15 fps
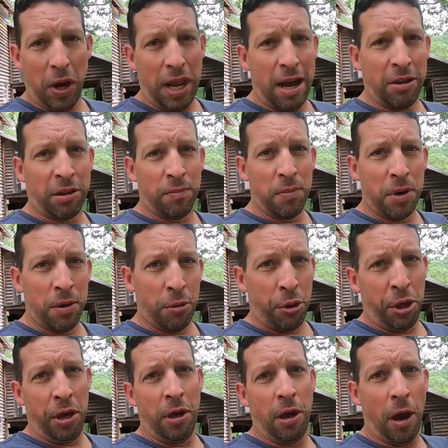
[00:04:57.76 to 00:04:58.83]
wait out the
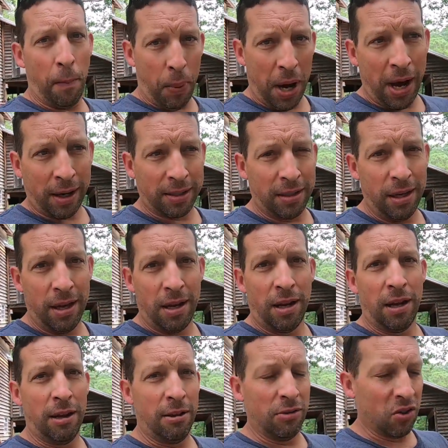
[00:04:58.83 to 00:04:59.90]
month, epoxy
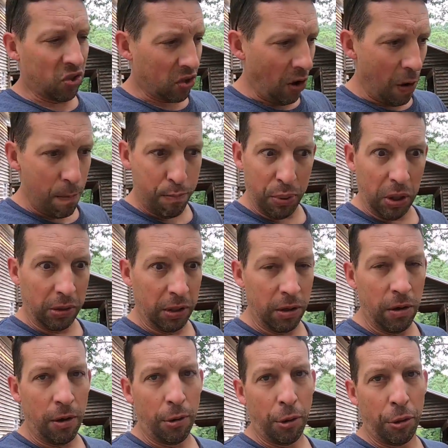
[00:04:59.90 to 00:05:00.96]
it, start
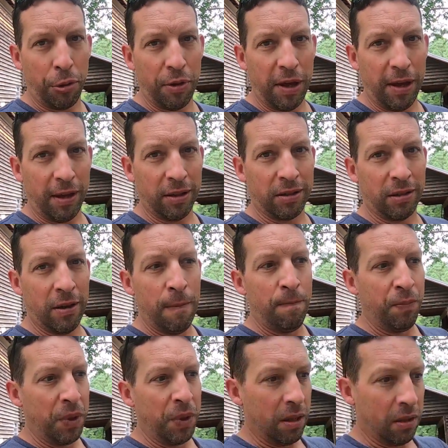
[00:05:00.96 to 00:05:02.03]
building all the things.
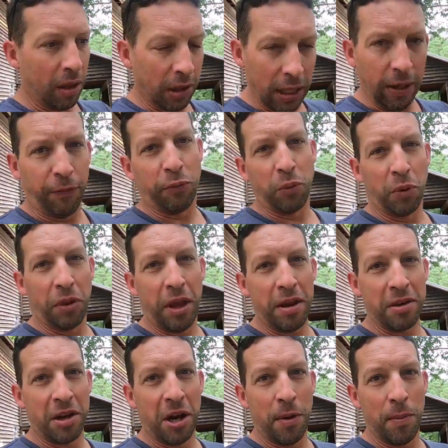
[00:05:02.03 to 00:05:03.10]
The lift will
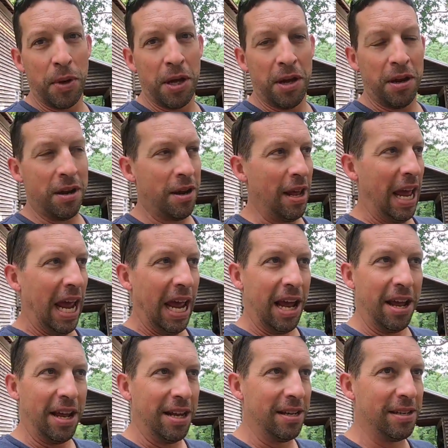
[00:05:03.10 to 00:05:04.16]
then come in
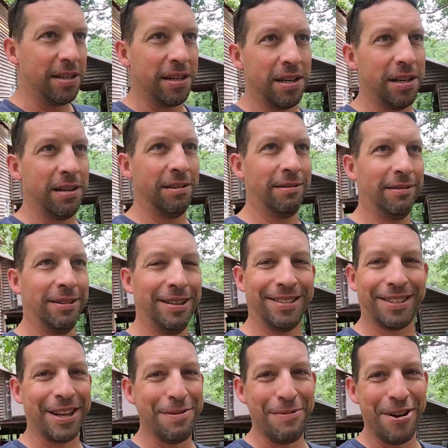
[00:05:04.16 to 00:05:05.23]
and
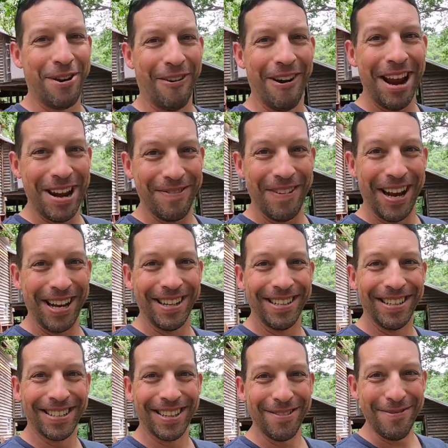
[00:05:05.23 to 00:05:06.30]
it's gonna be great, man.
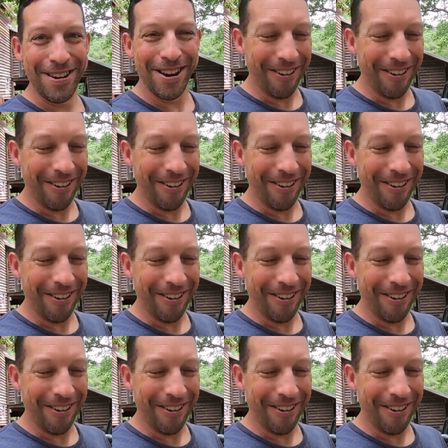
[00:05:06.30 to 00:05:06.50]
It's gonna be